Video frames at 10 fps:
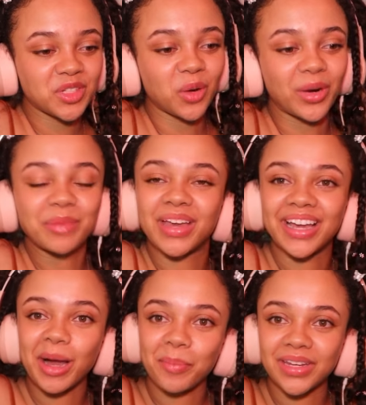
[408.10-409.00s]
start wearing
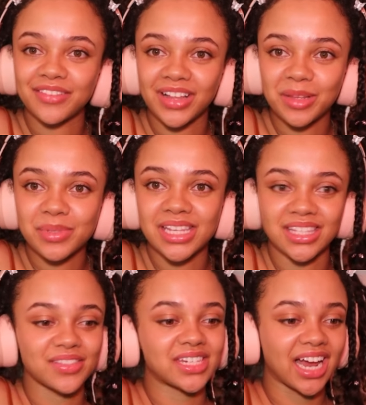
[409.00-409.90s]
makeup and develop sense
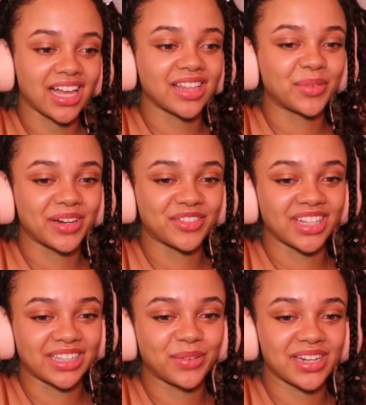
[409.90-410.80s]
of style and whatever.
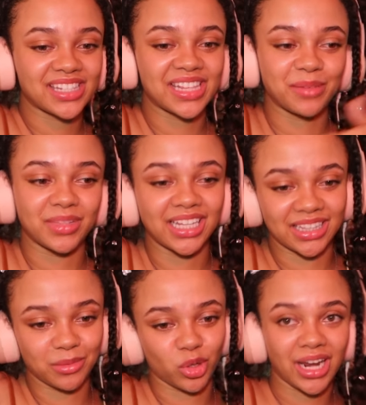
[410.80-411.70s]
Like, they want to see them in, like,
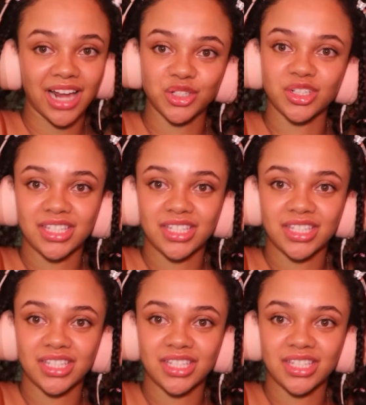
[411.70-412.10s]
their more natural